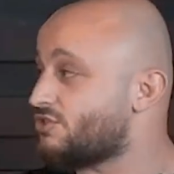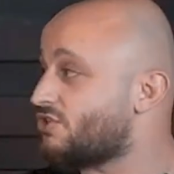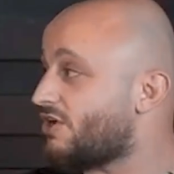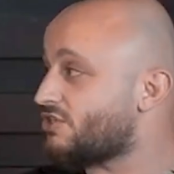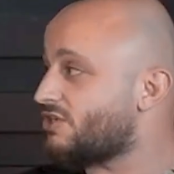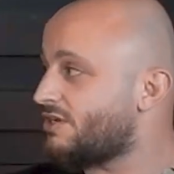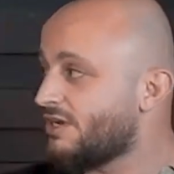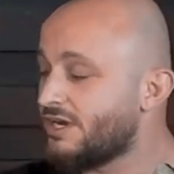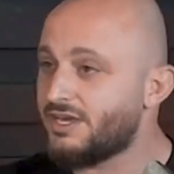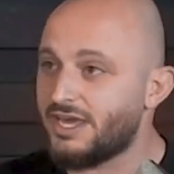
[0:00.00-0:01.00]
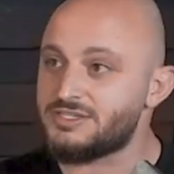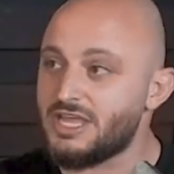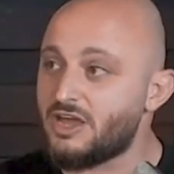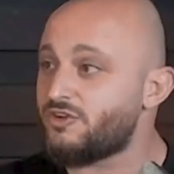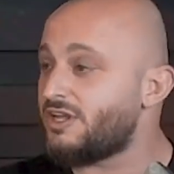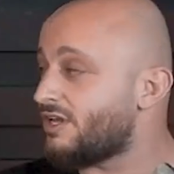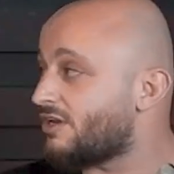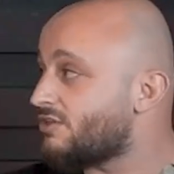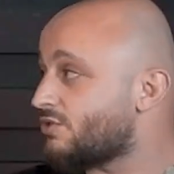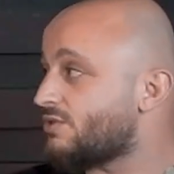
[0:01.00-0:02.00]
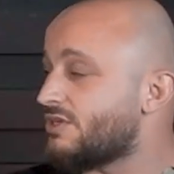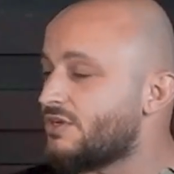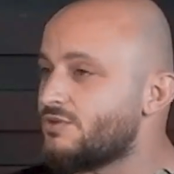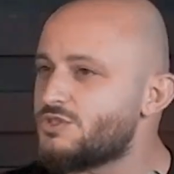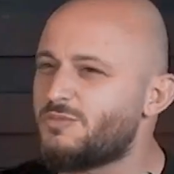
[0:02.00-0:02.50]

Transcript: structured, it's definitely a good tool to use.